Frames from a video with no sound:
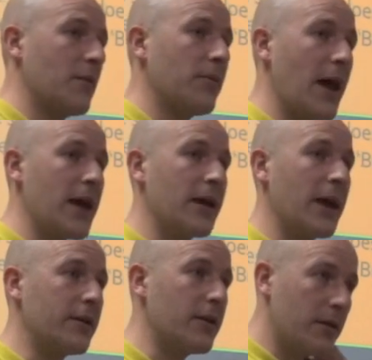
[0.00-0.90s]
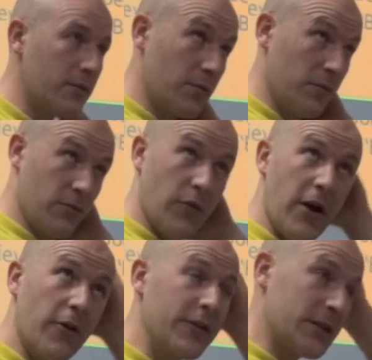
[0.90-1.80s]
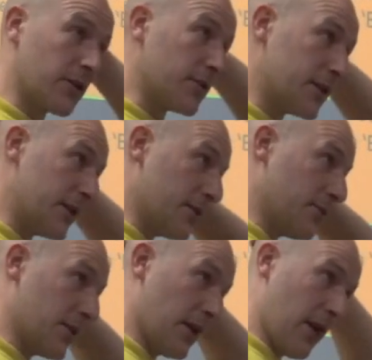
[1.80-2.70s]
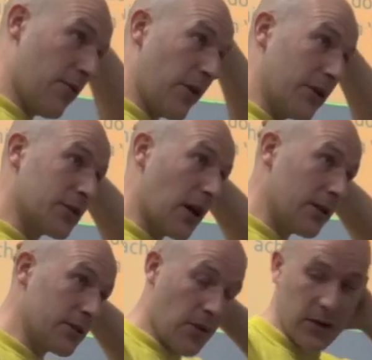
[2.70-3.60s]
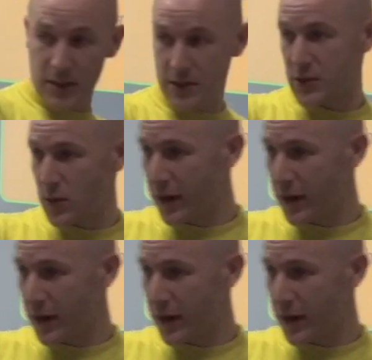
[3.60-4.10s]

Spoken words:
can play in real physical systems and real science. Right? So that's just